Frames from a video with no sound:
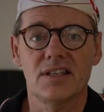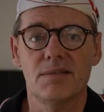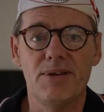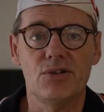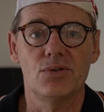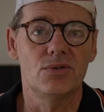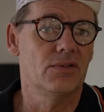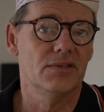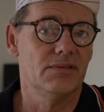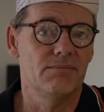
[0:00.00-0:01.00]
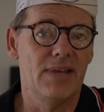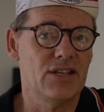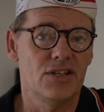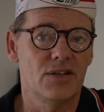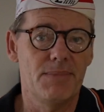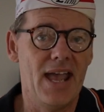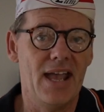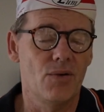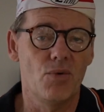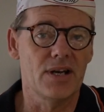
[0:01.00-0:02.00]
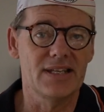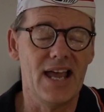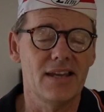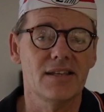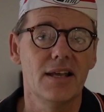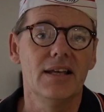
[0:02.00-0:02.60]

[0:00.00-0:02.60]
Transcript: a special messenger bag and what it does.